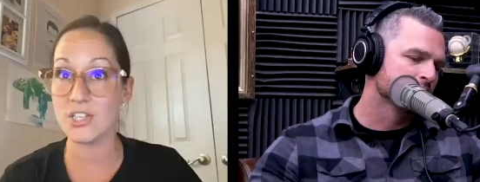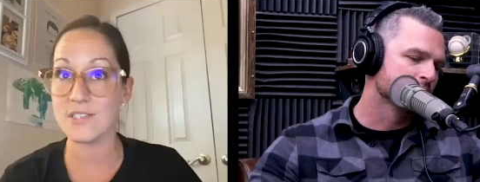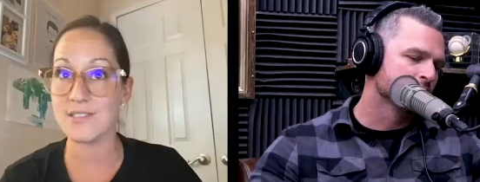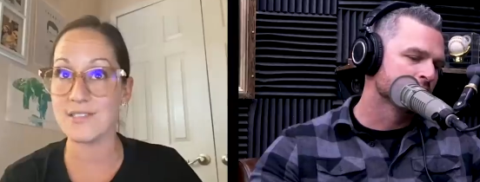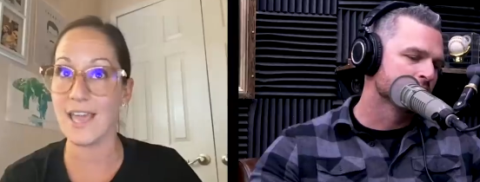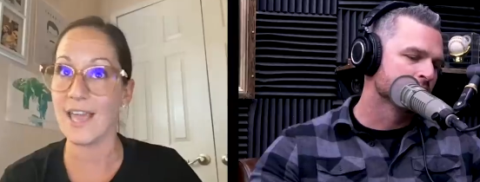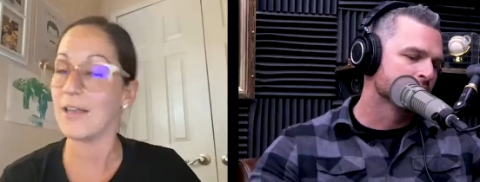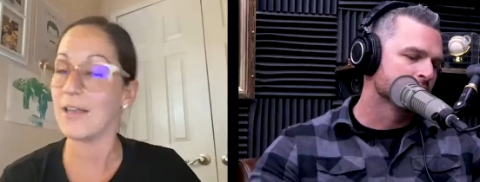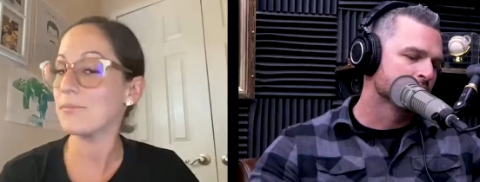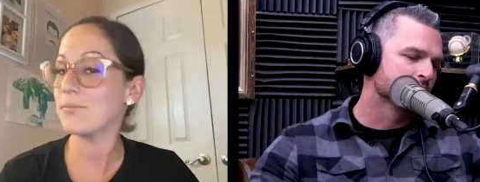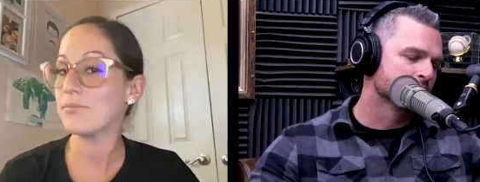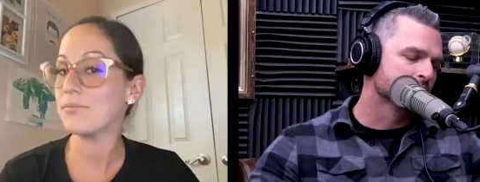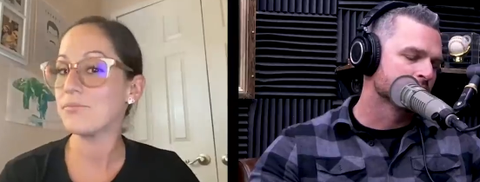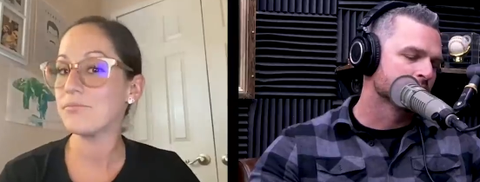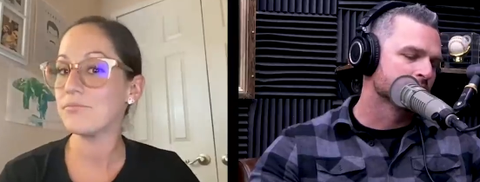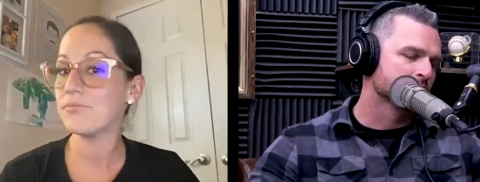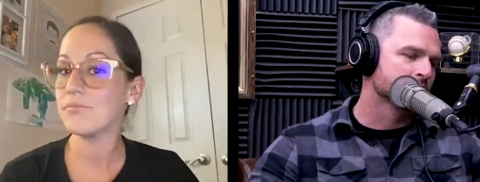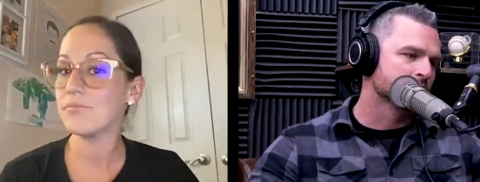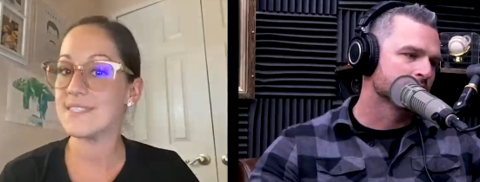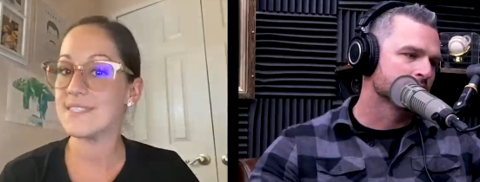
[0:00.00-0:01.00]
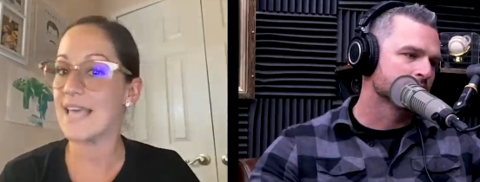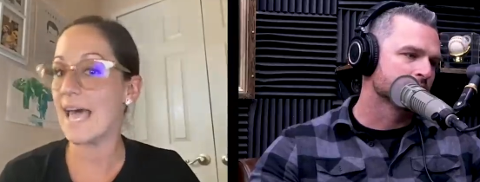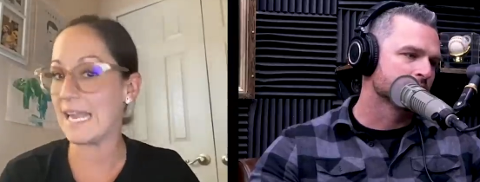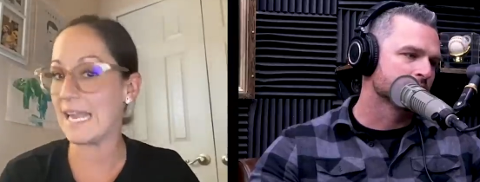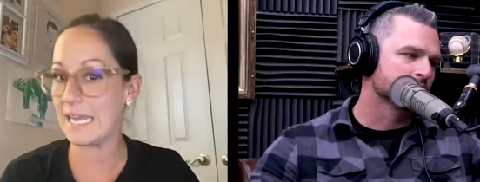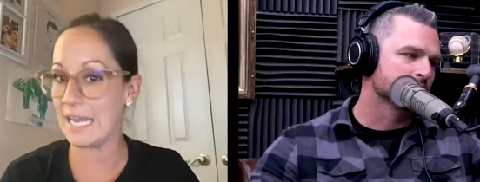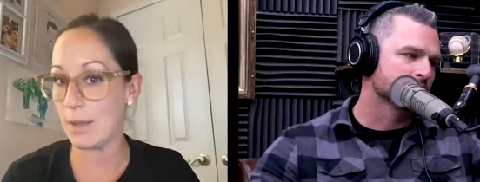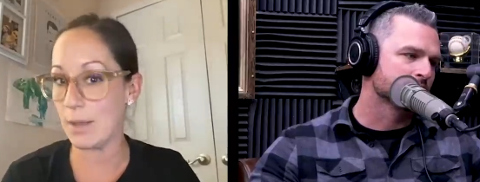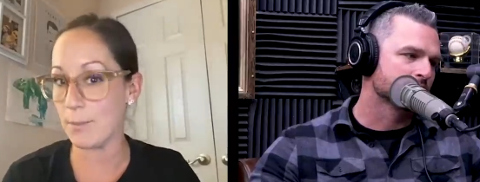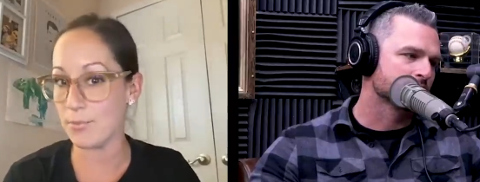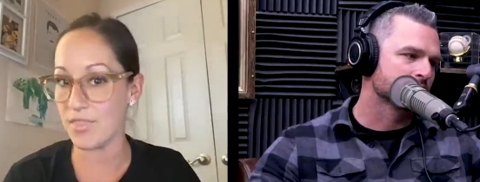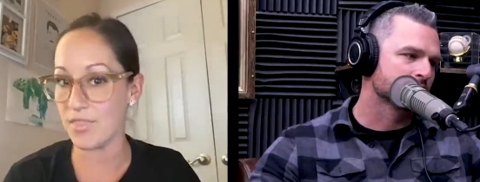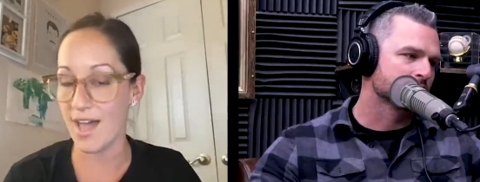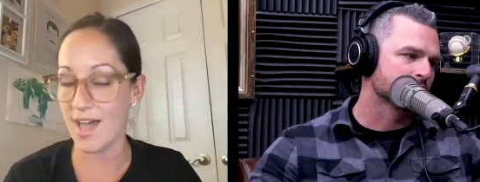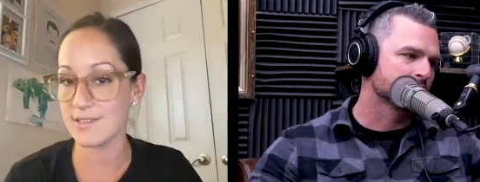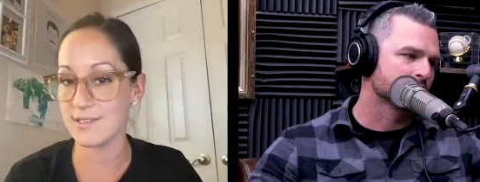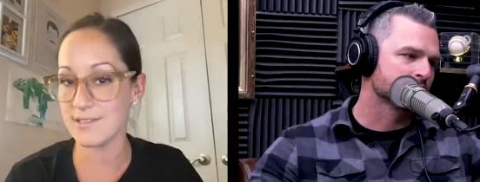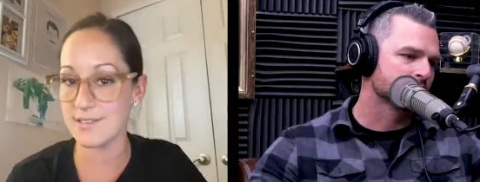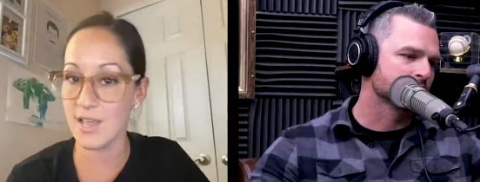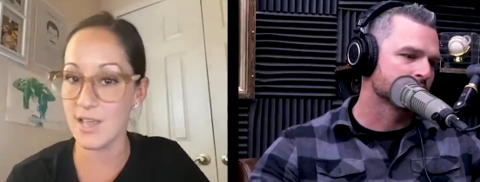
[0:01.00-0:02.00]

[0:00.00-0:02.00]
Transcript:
Speaker 1: just like tighten up that